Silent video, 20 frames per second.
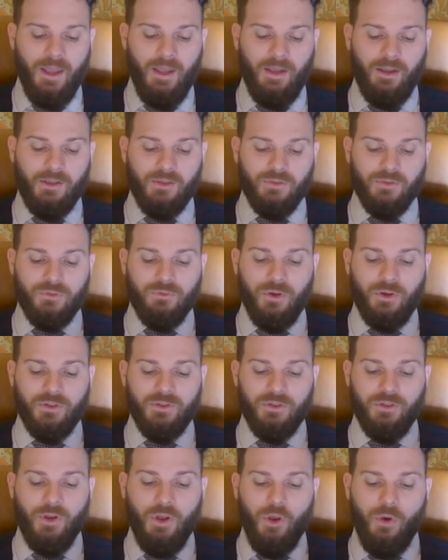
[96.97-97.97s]

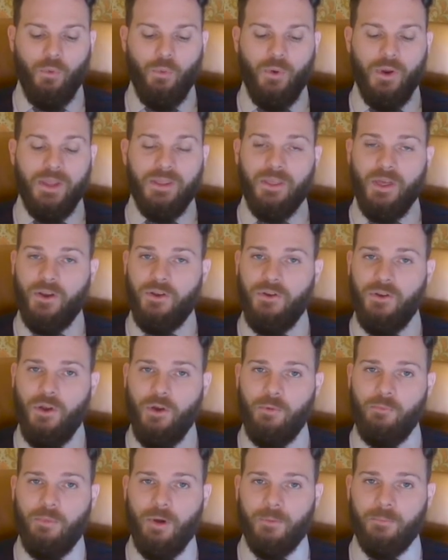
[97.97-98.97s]
construction with
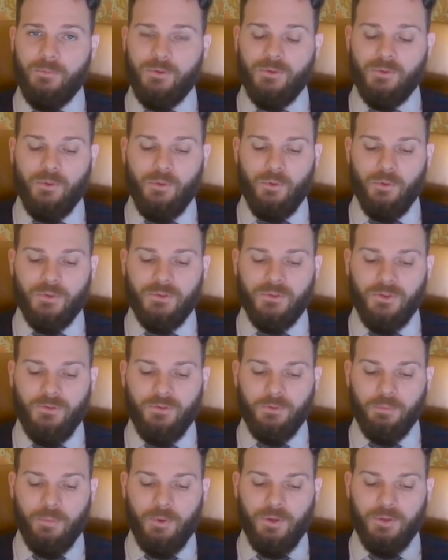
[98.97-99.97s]
no bumps or
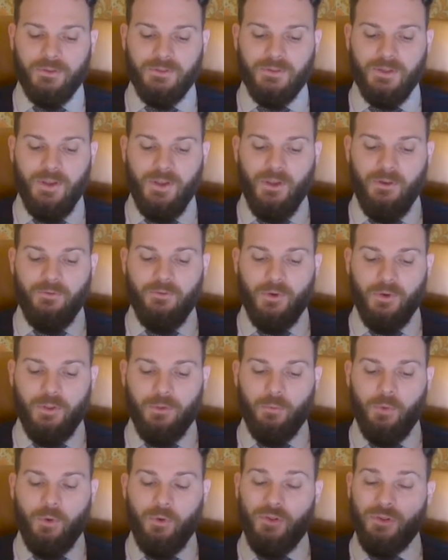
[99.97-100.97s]
soft spots.
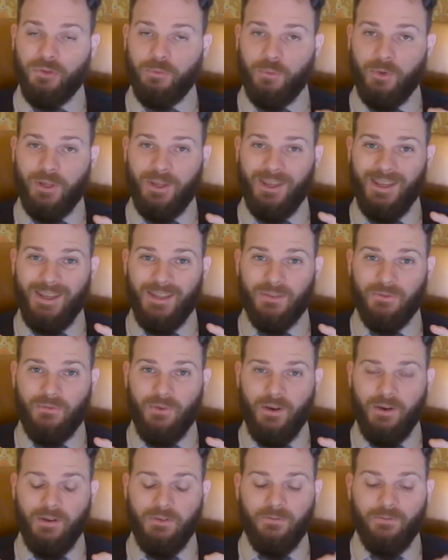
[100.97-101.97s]
Furthermore, the spring is
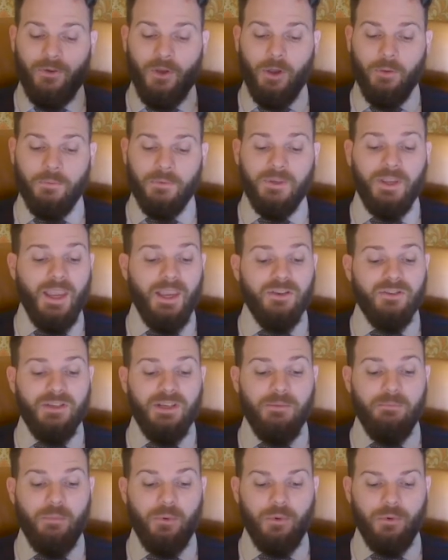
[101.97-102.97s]
very firm and
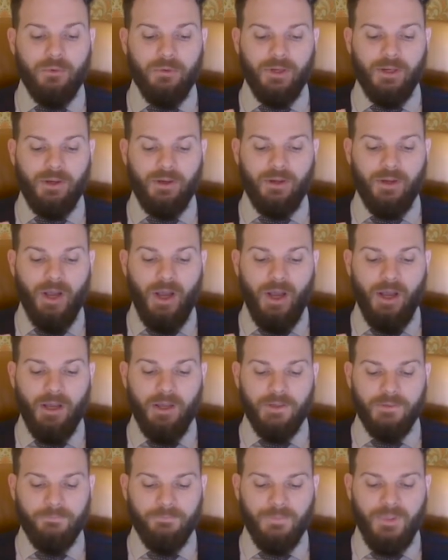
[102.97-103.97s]
occasionally bordering on
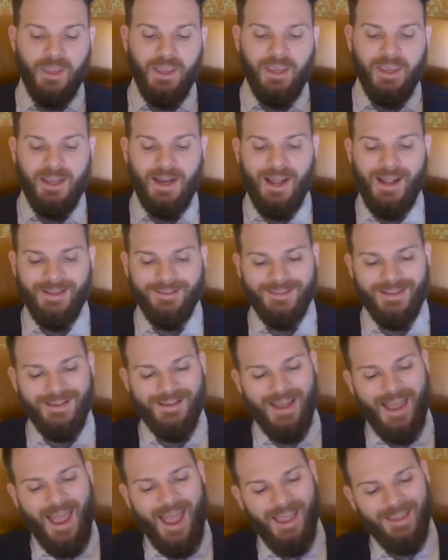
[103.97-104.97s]
hard. It has
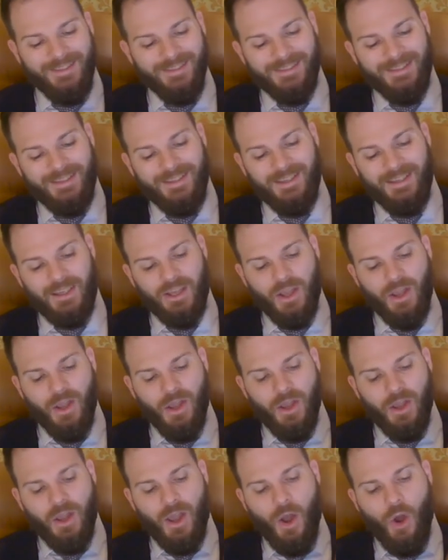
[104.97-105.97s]
an antique
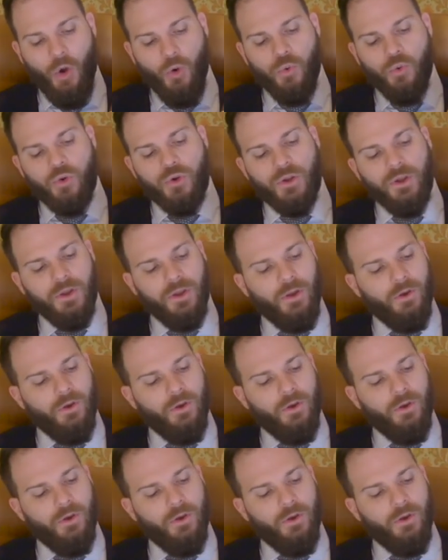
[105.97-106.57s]
oak